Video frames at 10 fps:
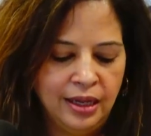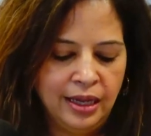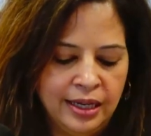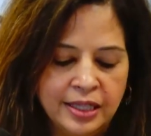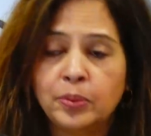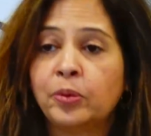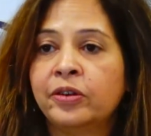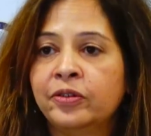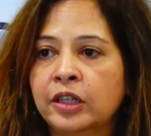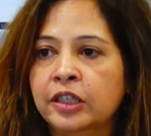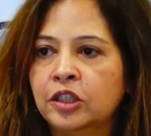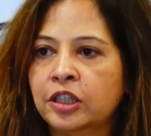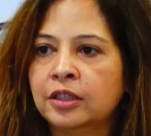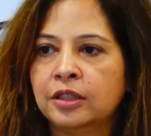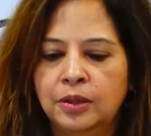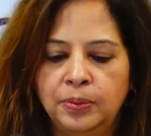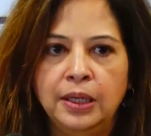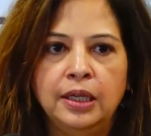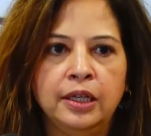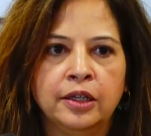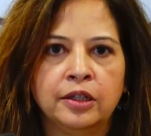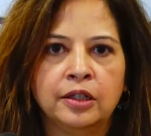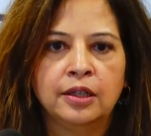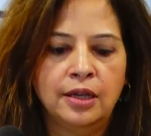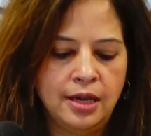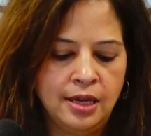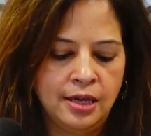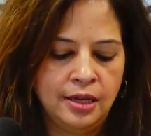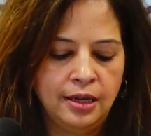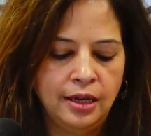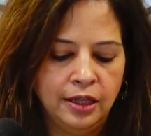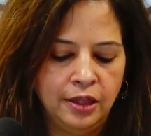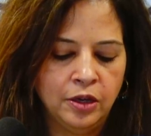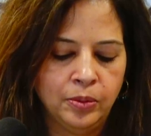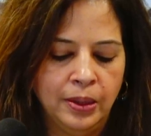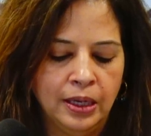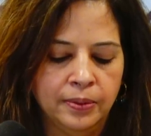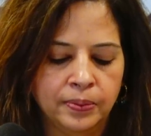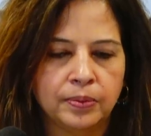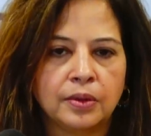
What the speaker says: It is a privilege to be here in Ethiopia.